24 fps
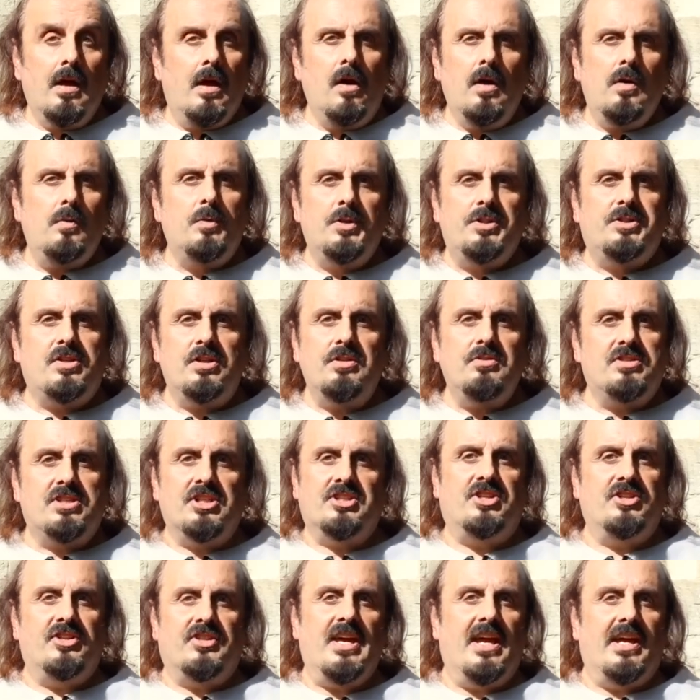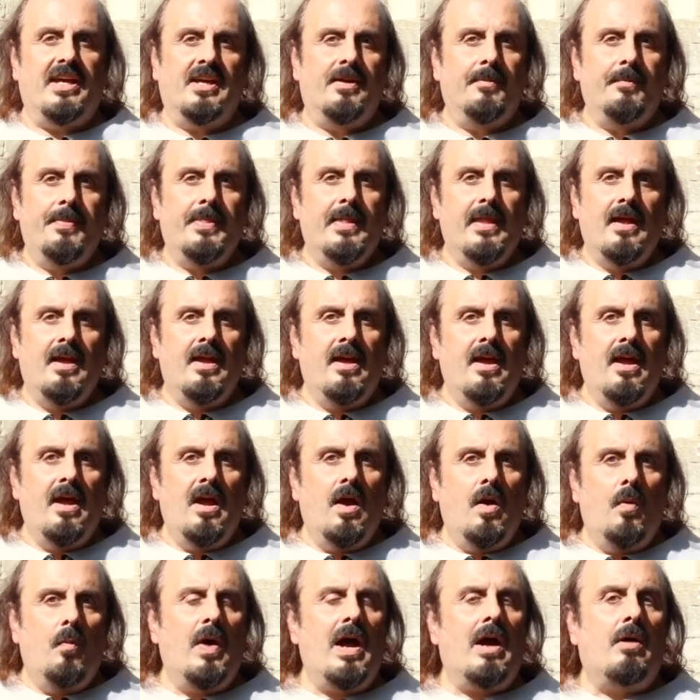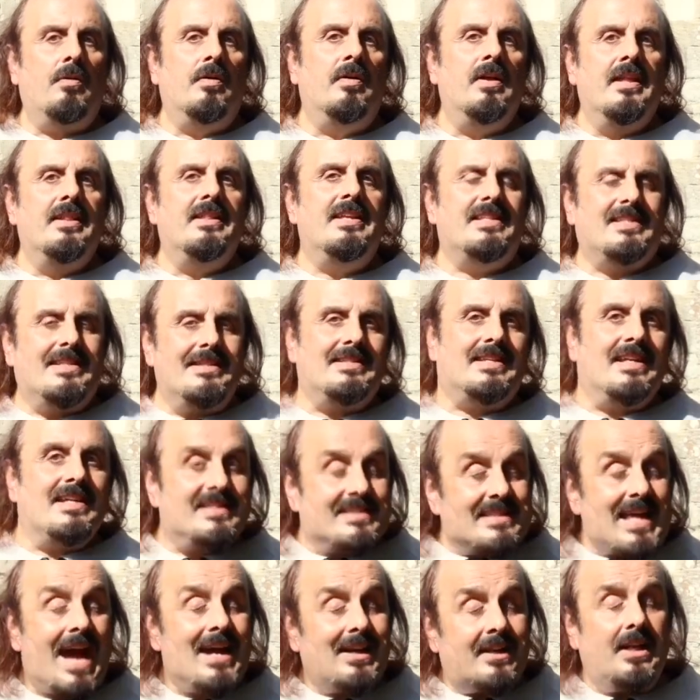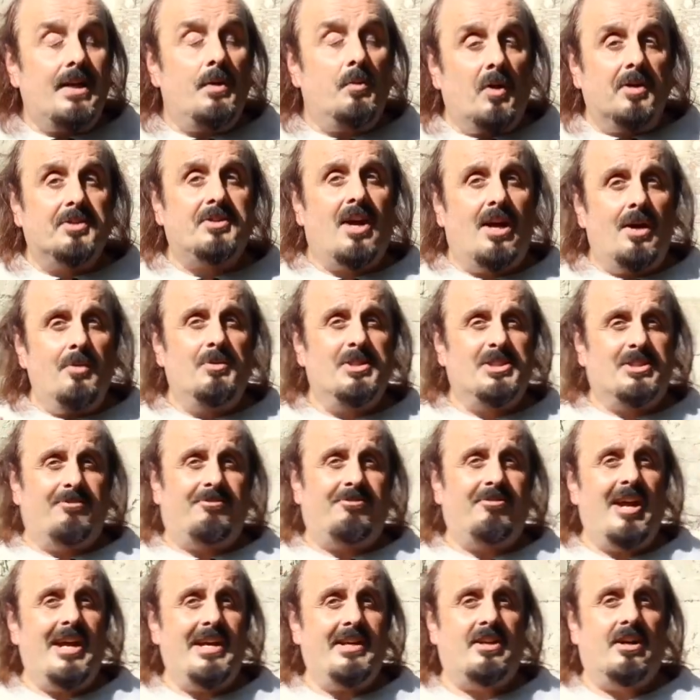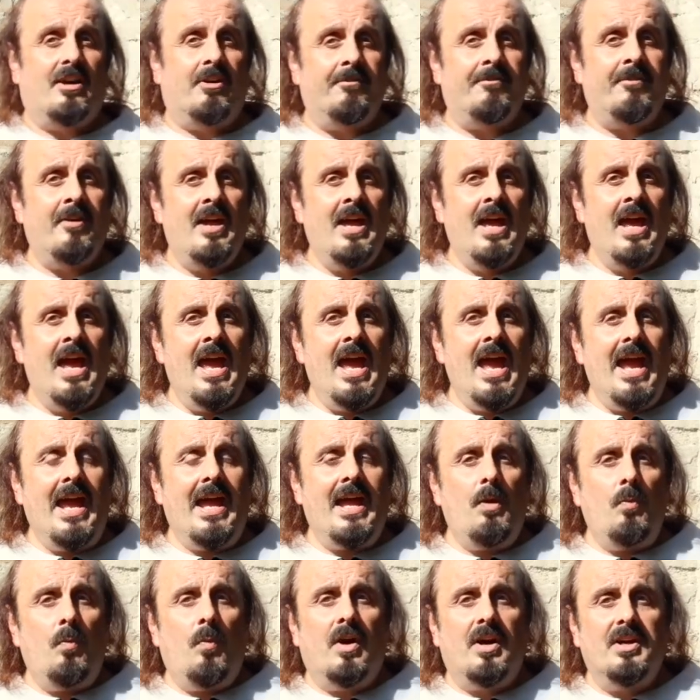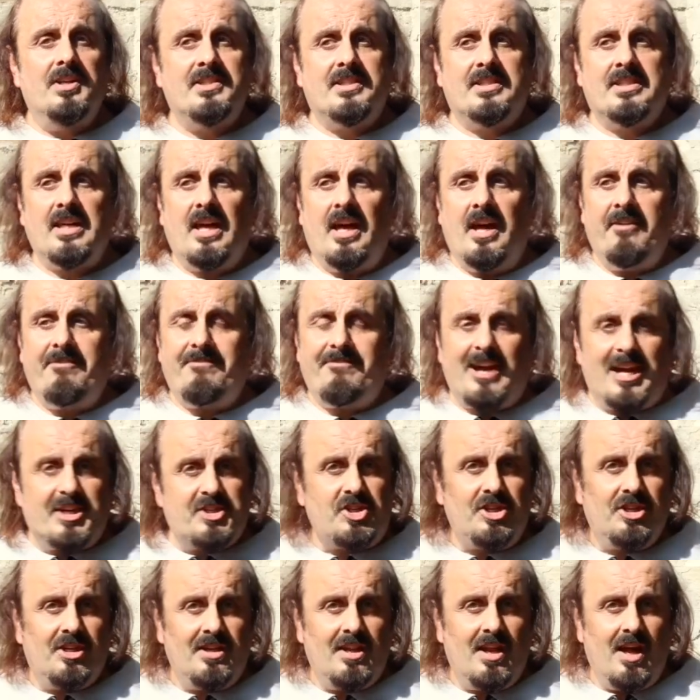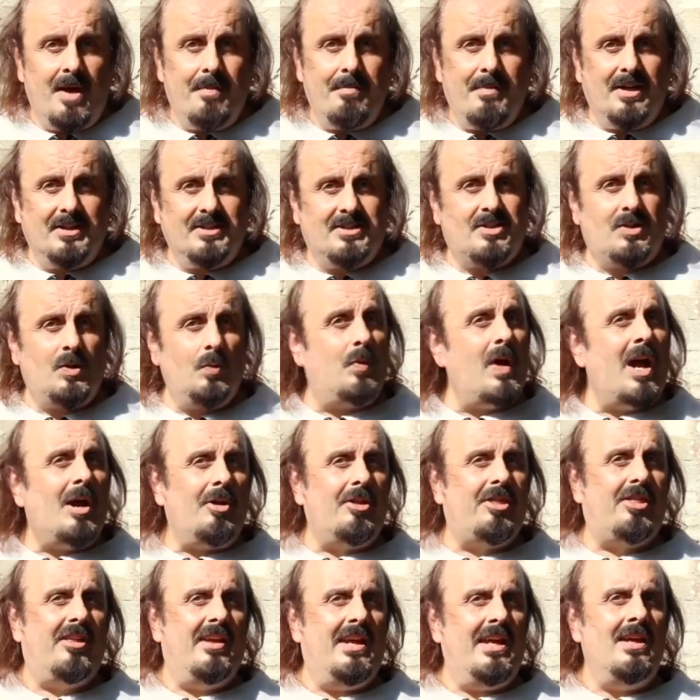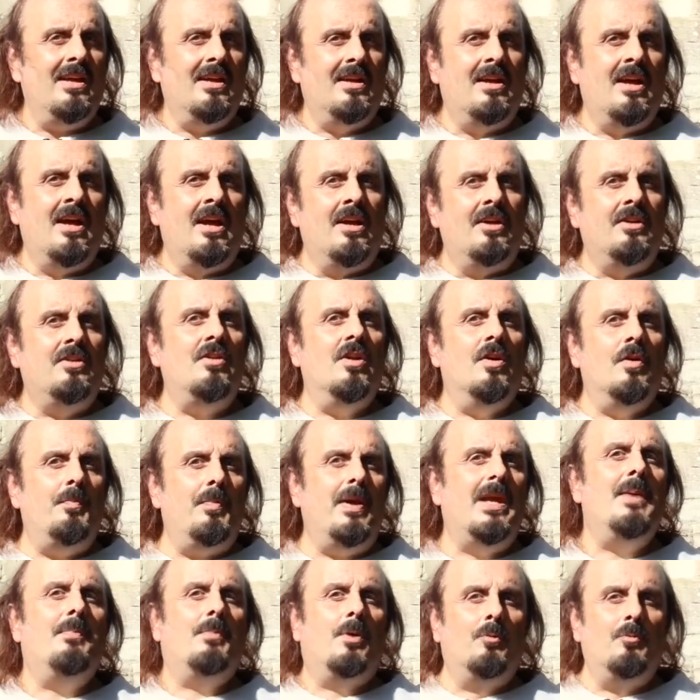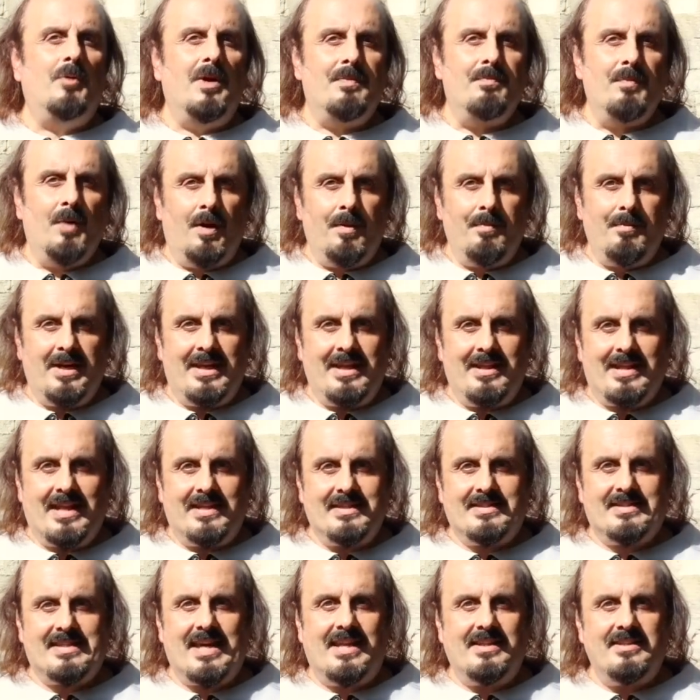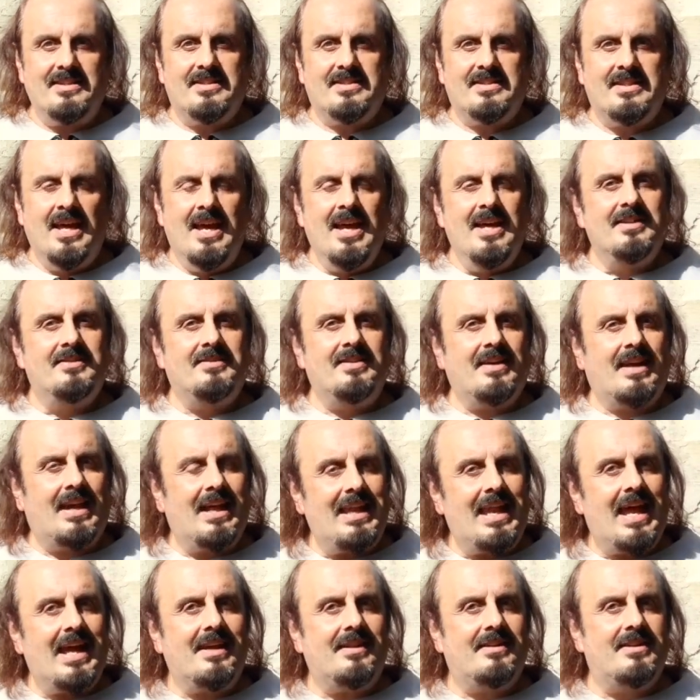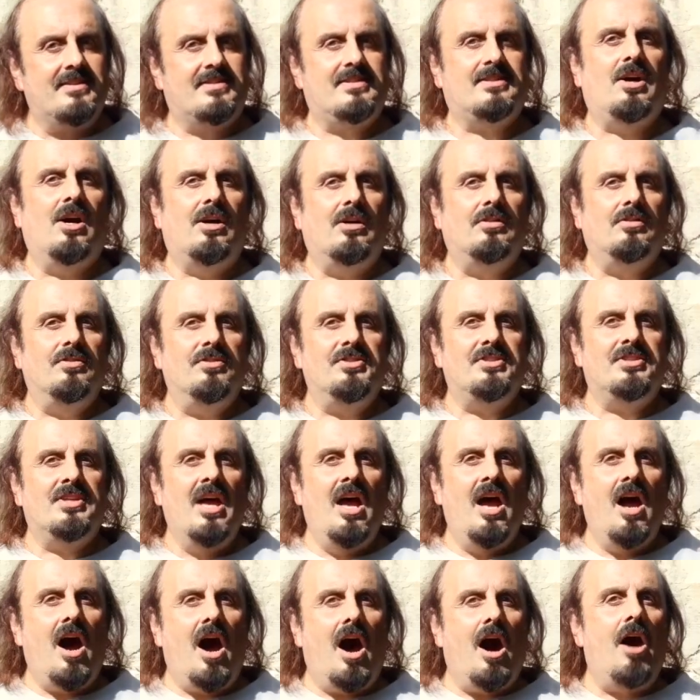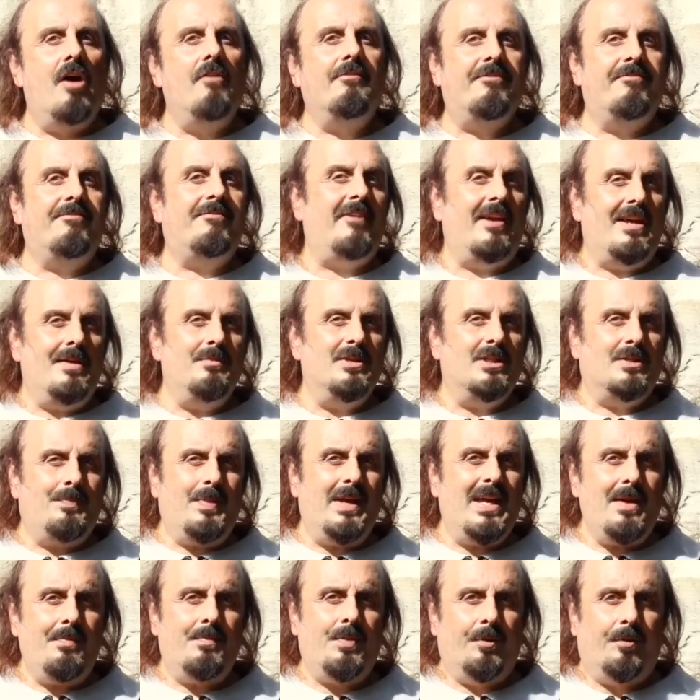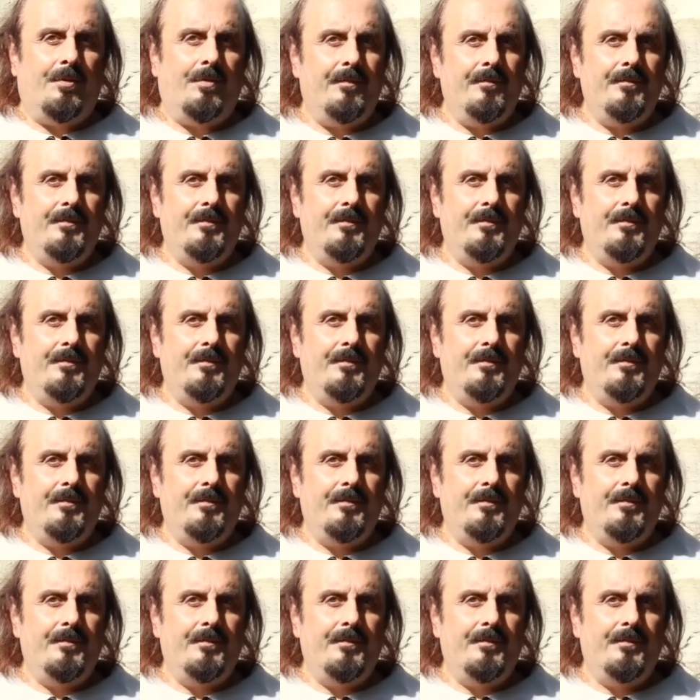Who would do such a thing? Well, this is exactly what I was afraid of. It was a fashion amongst the wealthy, people with more money than sense, to collect the skulls of famous people.